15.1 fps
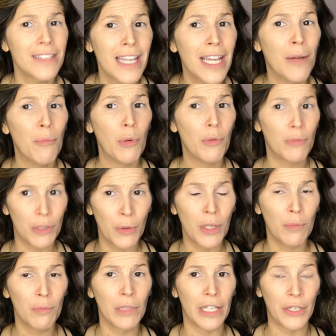damp
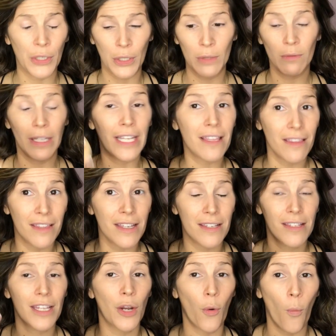beauty blender like
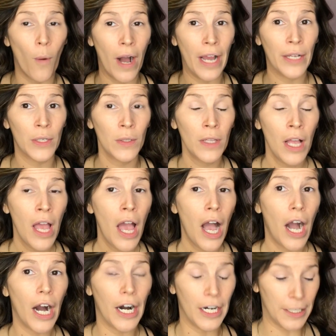this in a while.
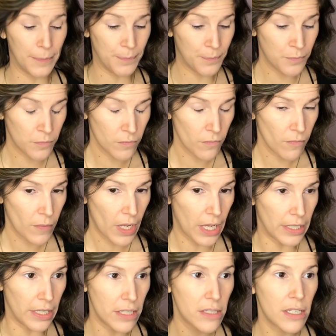
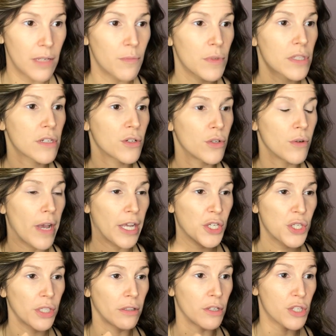And it seems to
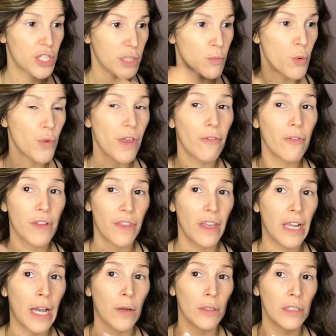actually smooth
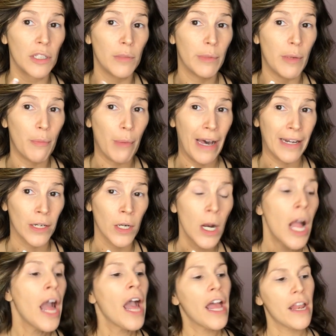everything out a little bit better.
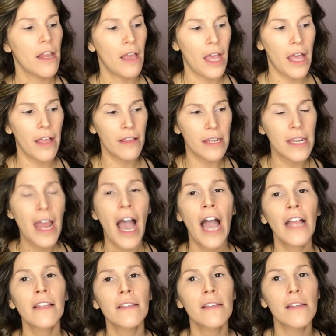
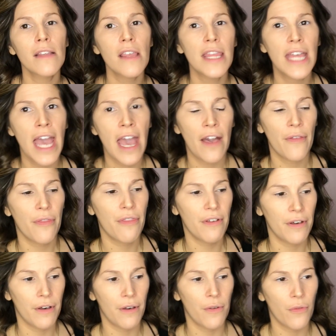Not that
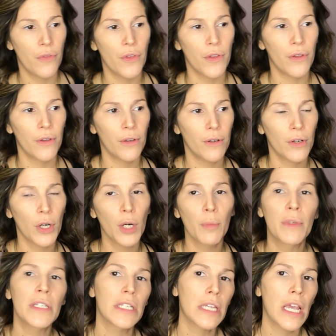the
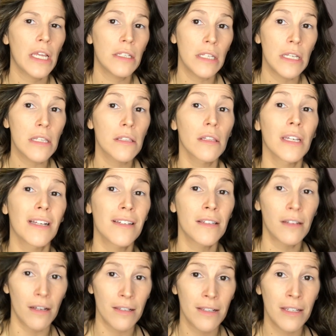Urban Decay De-Slick
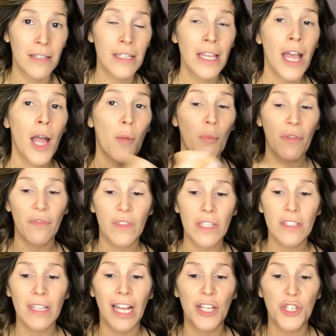doesn't, but
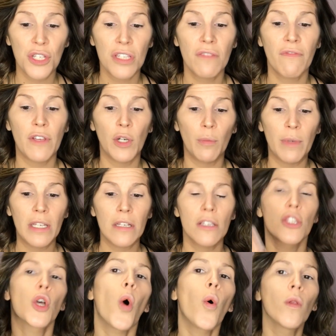this I just feel, because
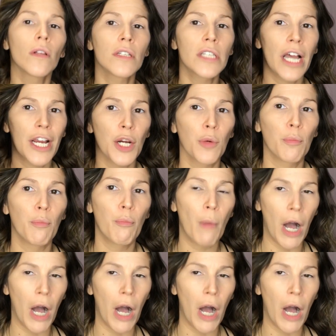the whole entire